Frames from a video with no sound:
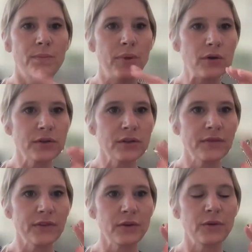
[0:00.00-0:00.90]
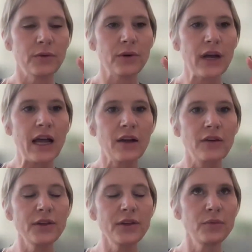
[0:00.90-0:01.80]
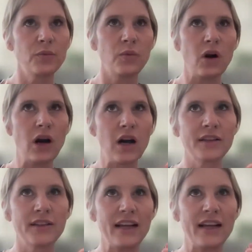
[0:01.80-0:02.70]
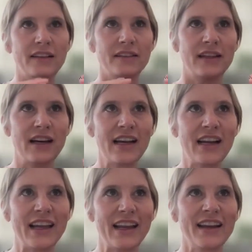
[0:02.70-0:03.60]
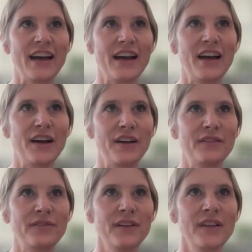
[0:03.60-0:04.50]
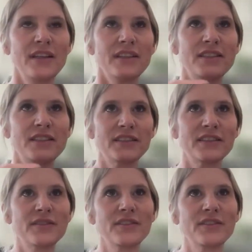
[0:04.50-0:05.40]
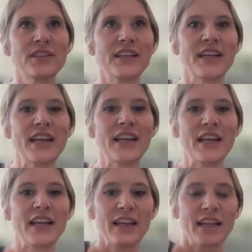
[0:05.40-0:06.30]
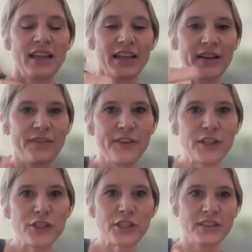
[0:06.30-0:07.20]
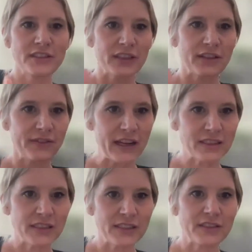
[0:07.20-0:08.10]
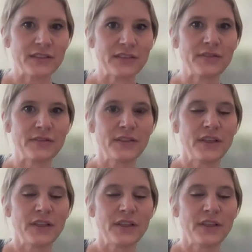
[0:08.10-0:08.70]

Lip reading: both of you, how do you walk that line of delivering efficient, effective,